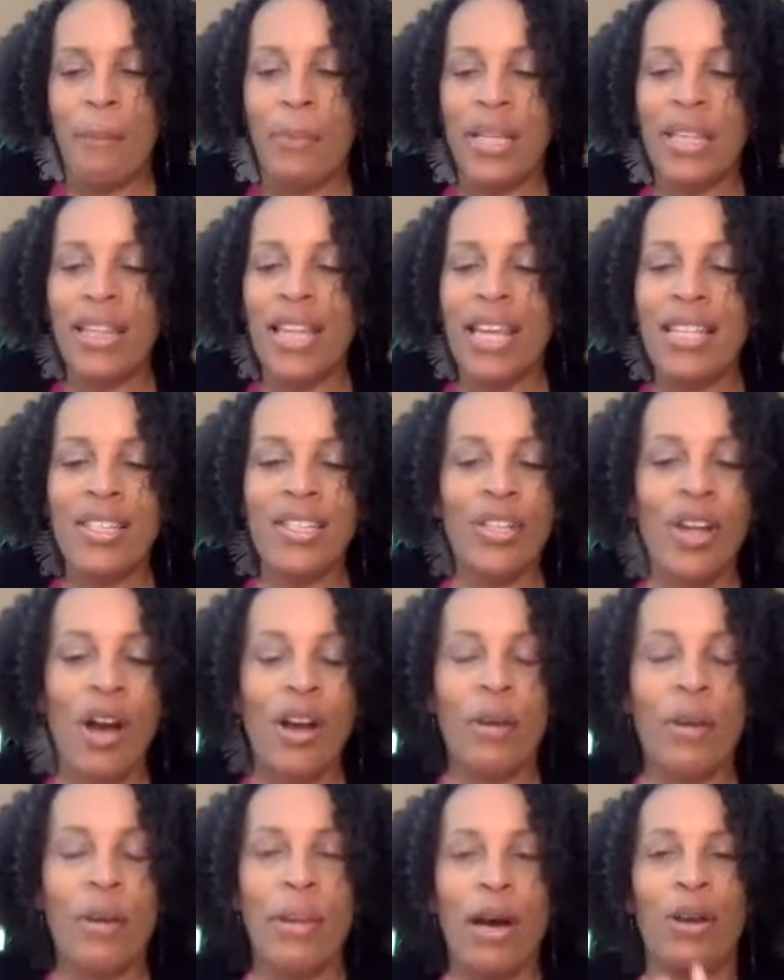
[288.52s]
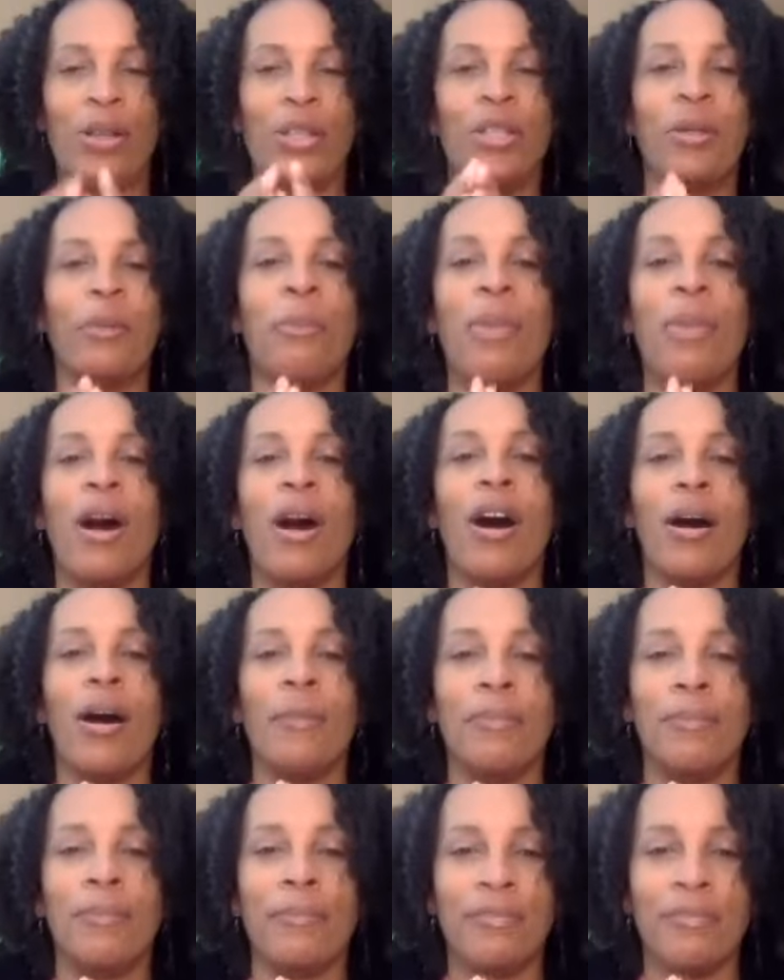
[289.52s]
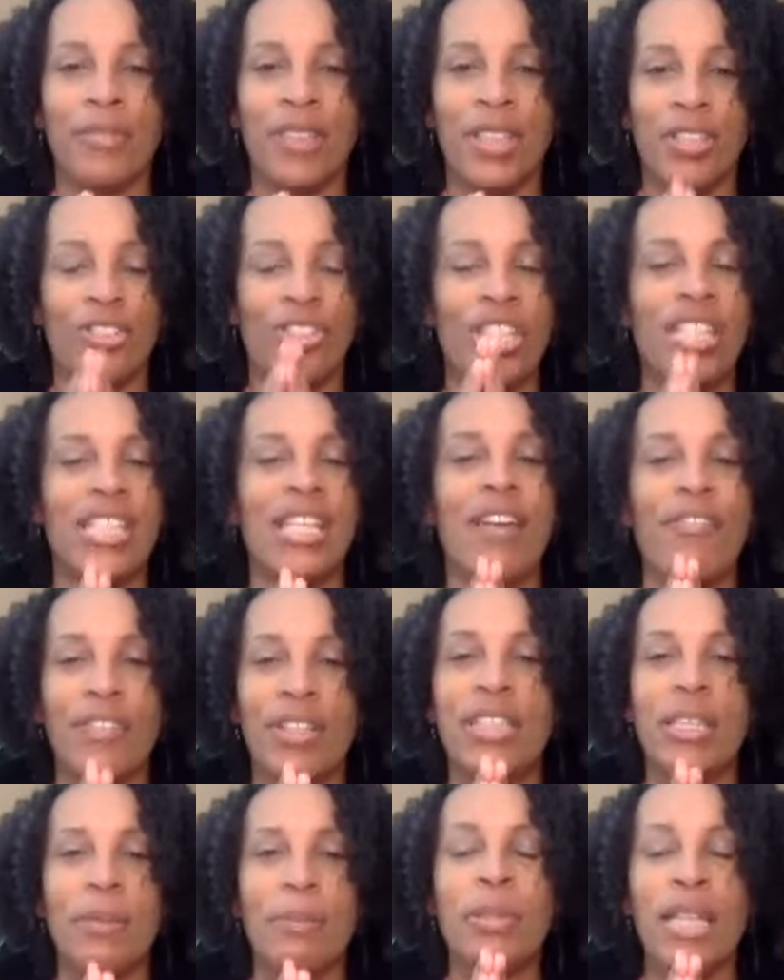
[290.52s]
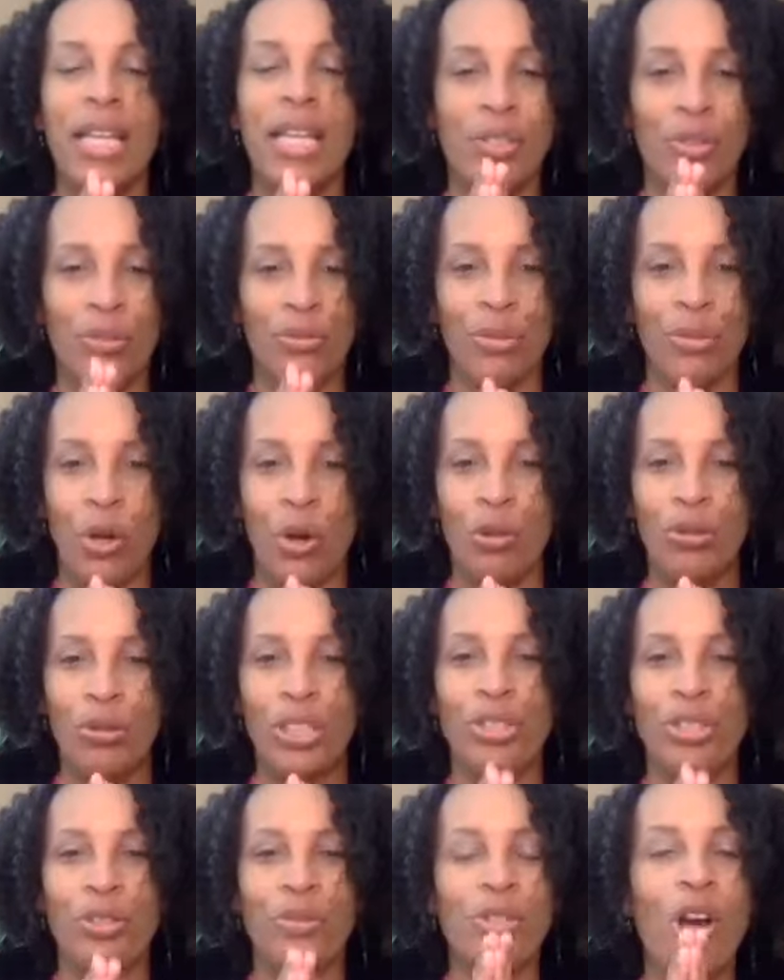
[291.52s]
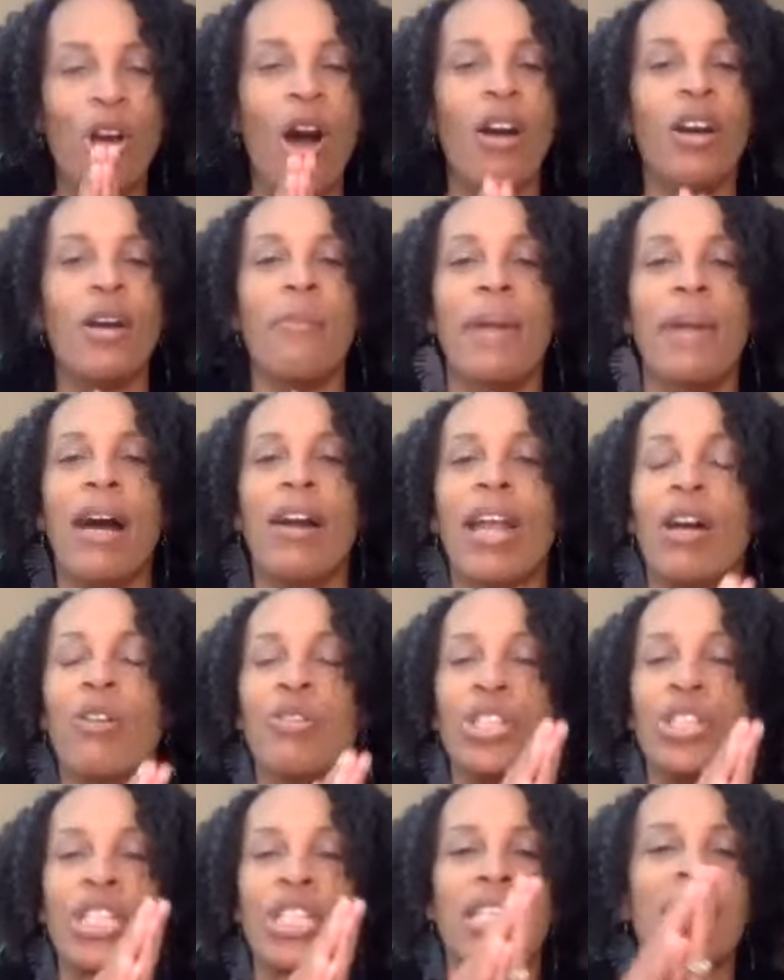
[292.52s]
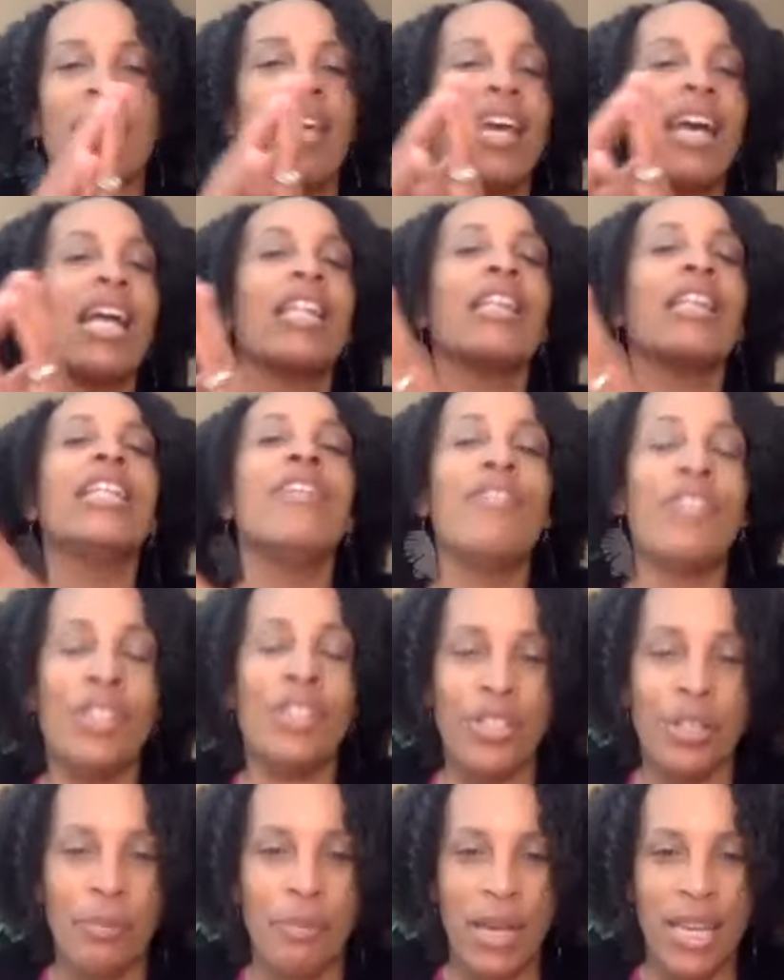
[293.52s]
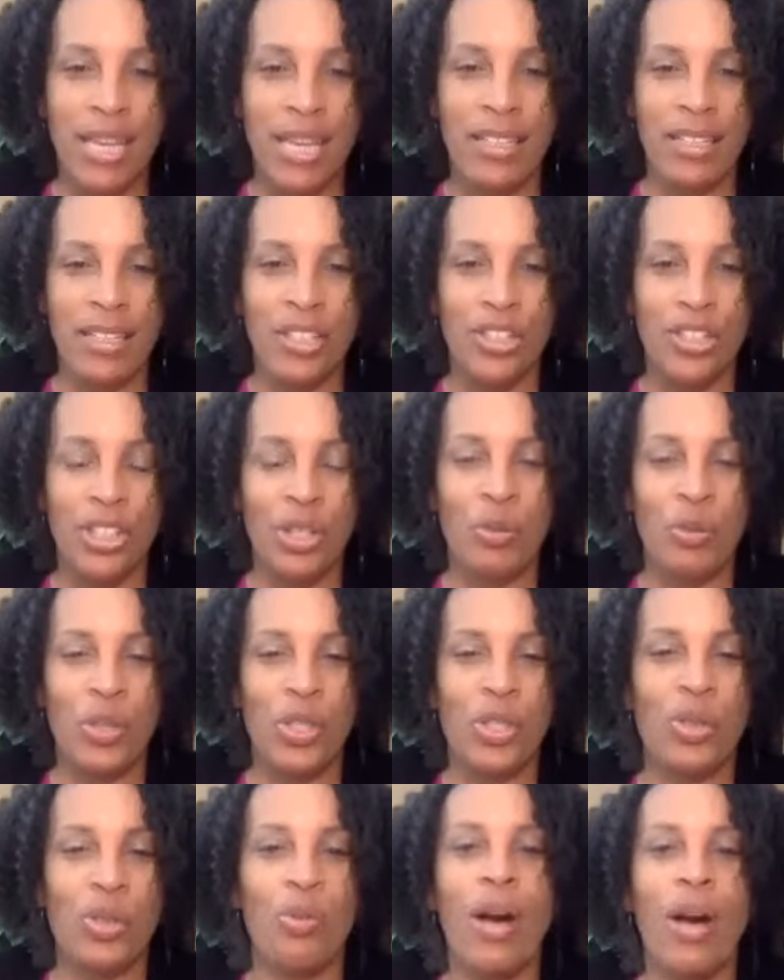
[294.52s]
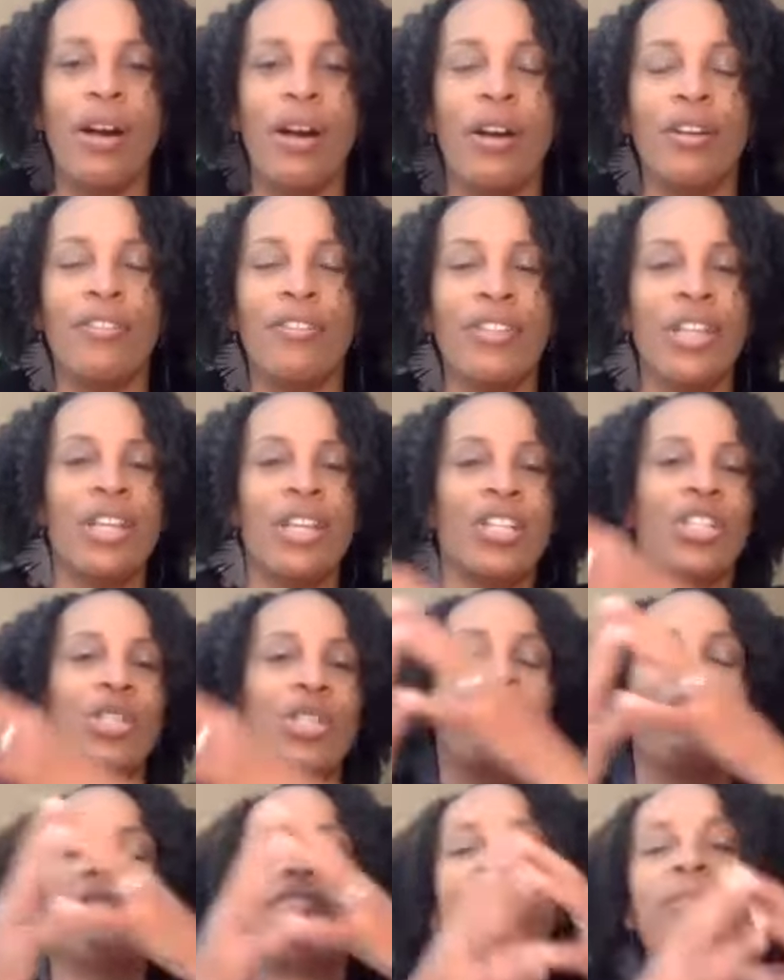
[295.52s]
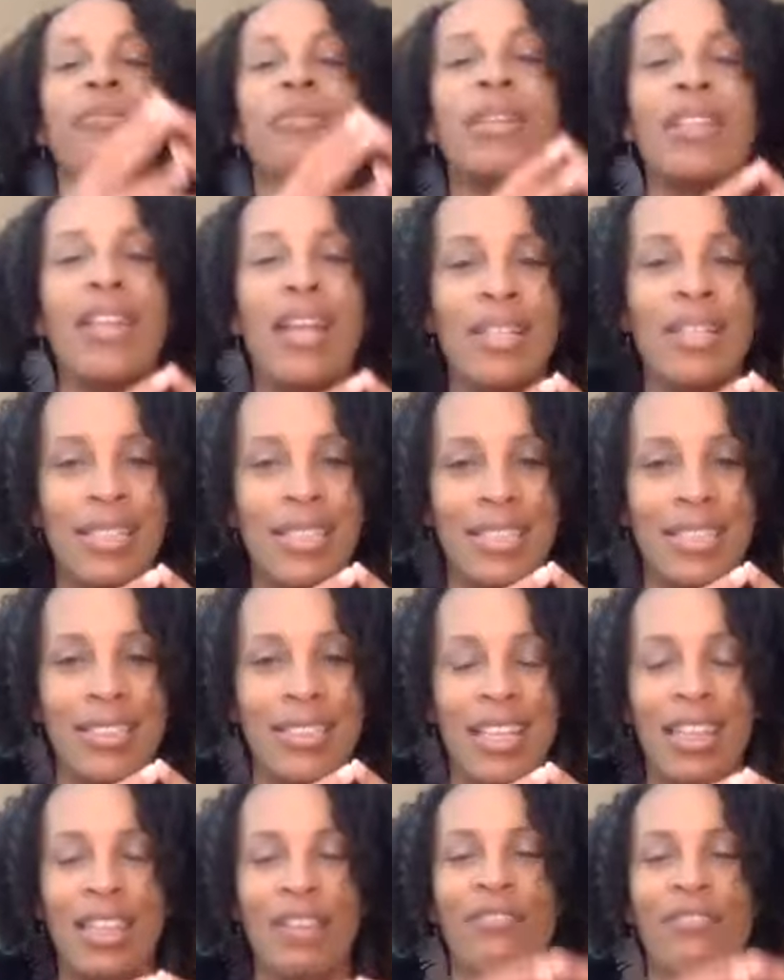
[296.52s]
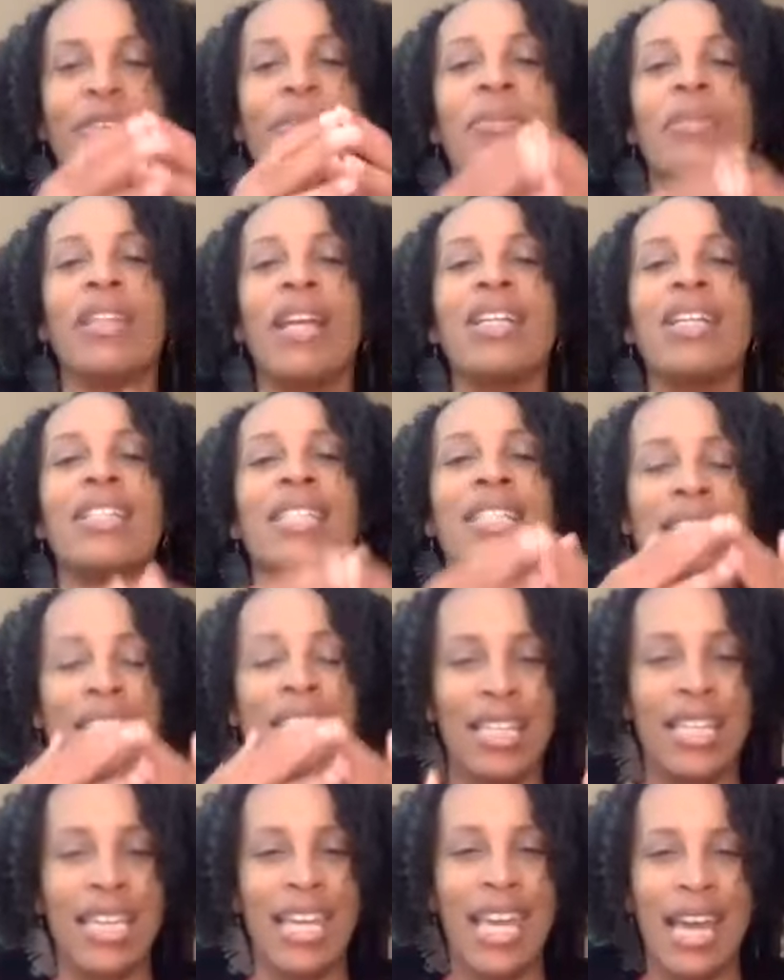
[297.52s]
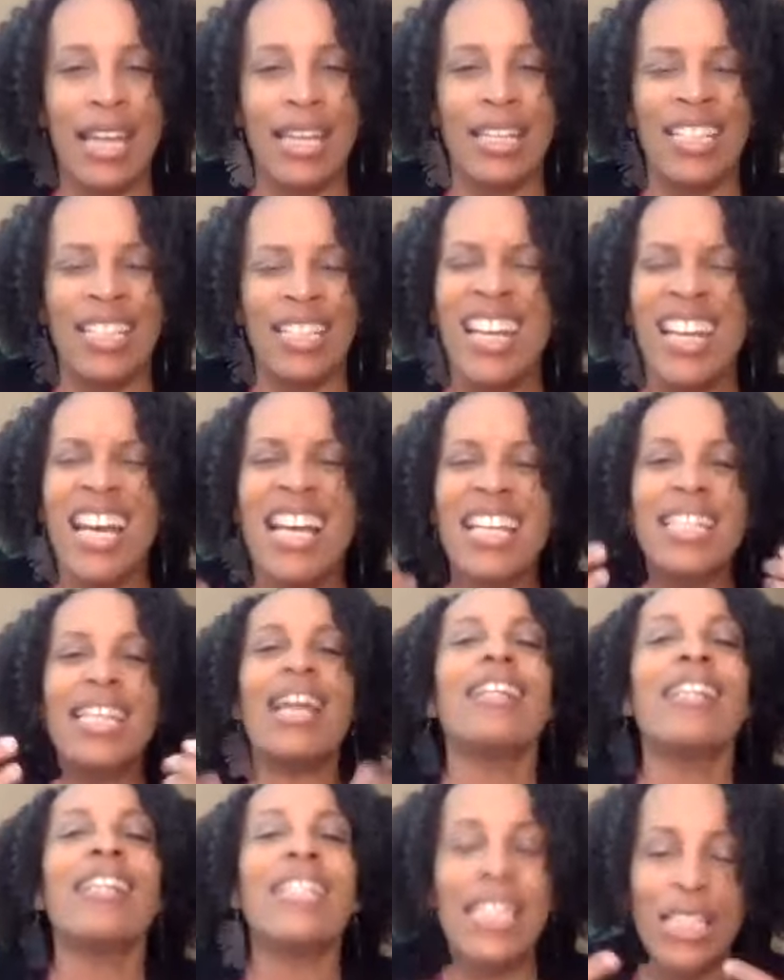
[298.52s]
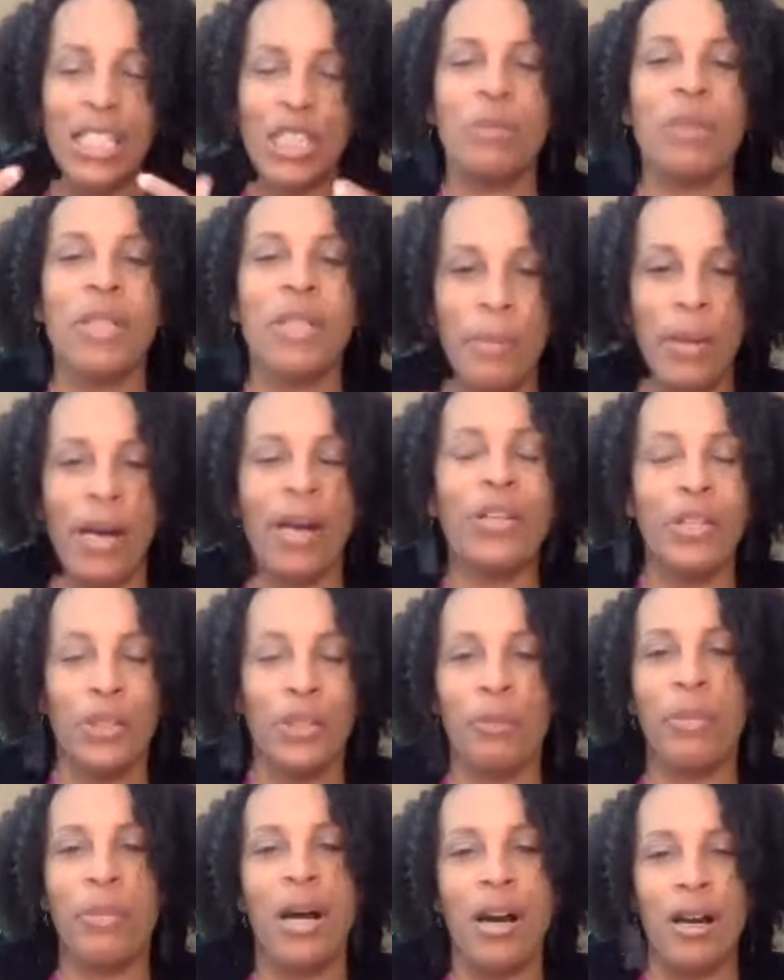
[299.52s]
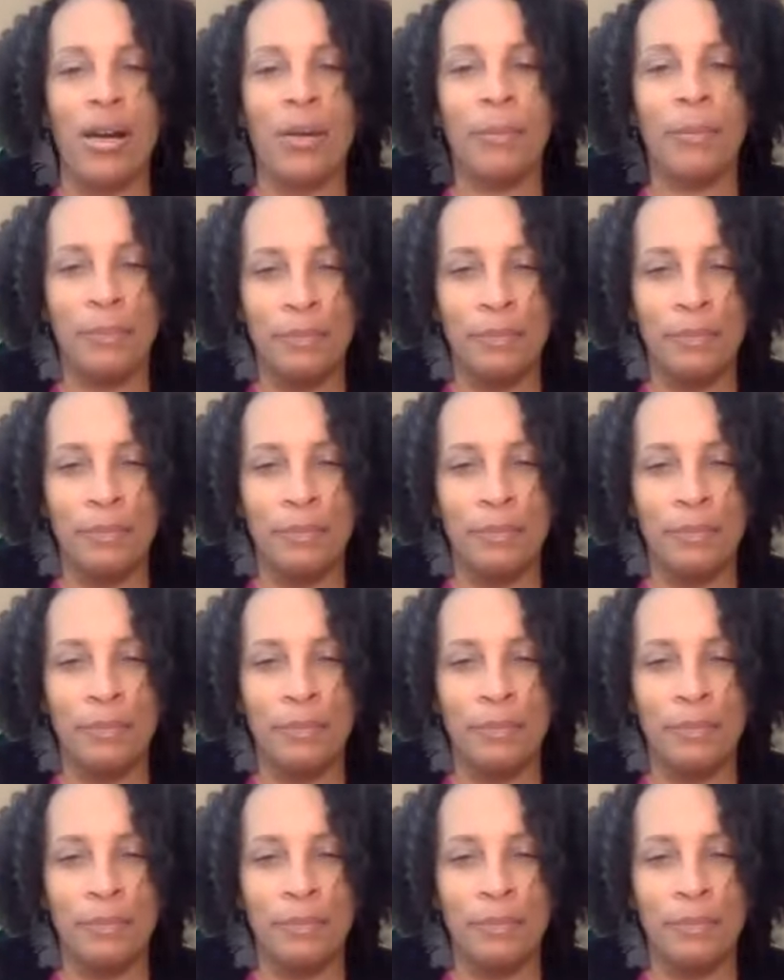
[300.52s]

But let's talk about your mom, because she definitely plays a role. And you talk about how she lived in Jamaica until she was 12. She went from London and then from London to Canada. Tell us a little bit about your mom.